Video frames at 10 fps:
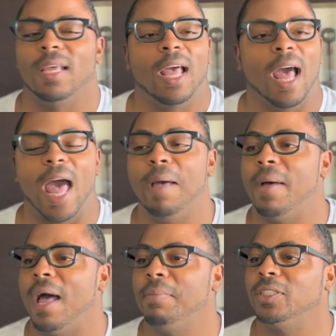How
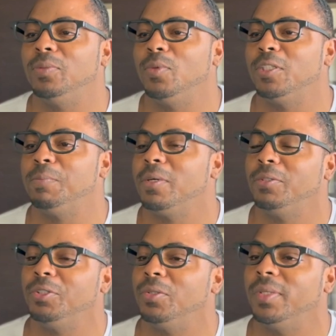much more
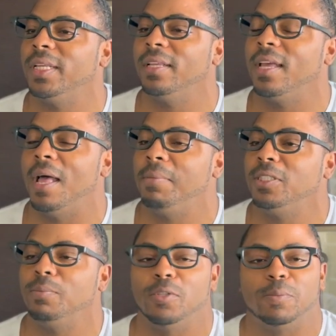spiritual
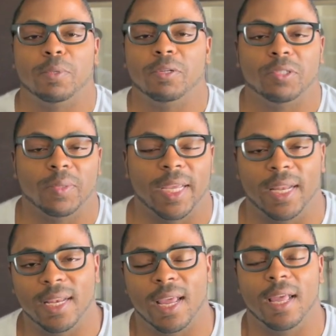can it
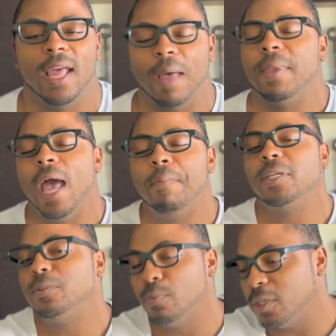not? I mean, how much
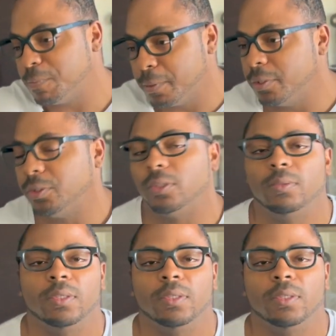more spiritual